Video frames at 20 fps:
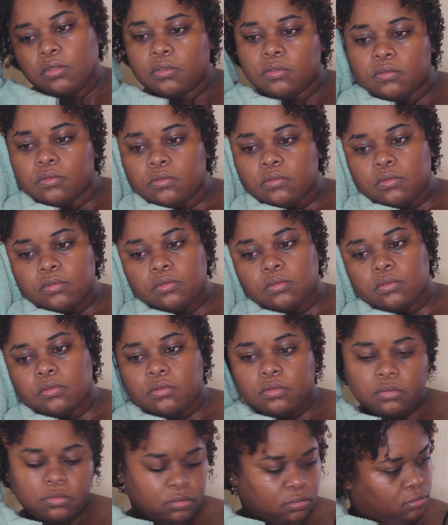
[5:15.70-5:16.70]
dry it with a
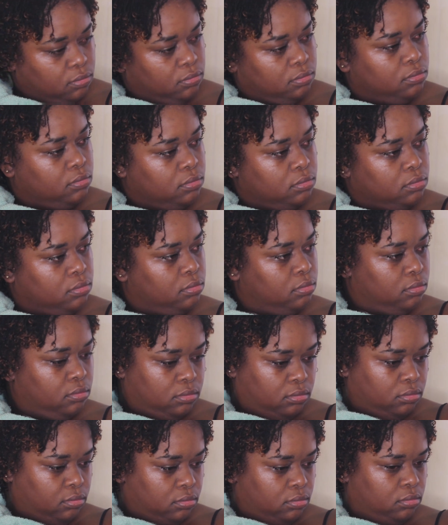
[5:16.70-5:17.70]
towel
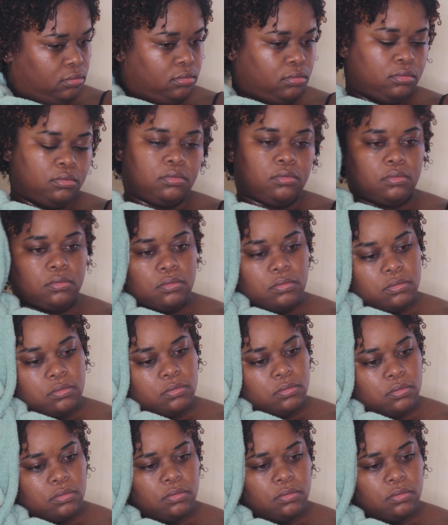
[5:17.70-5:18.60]
and let it